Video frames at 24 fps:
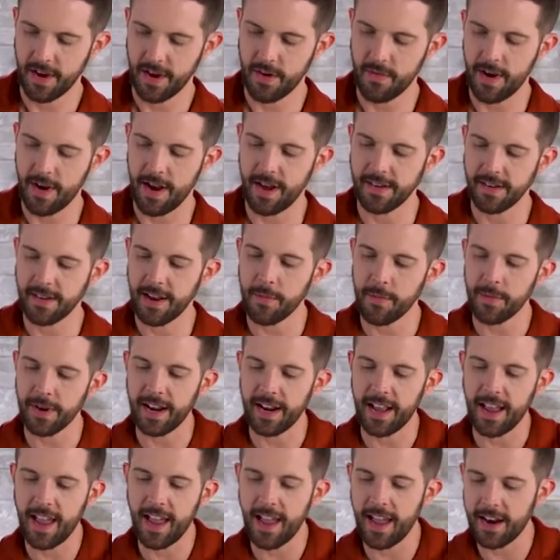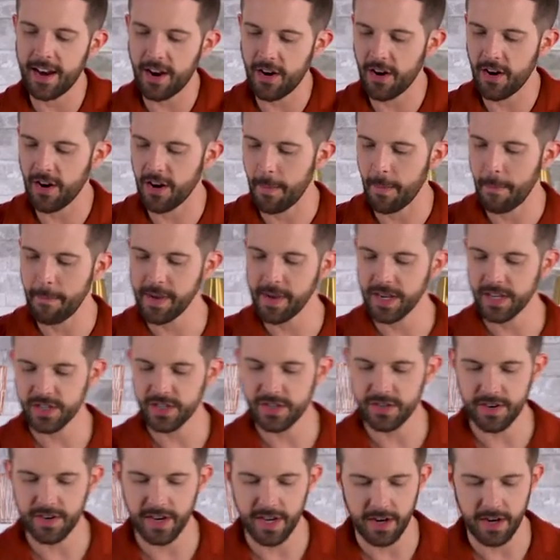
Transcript: All right, now we're gonna add our mixture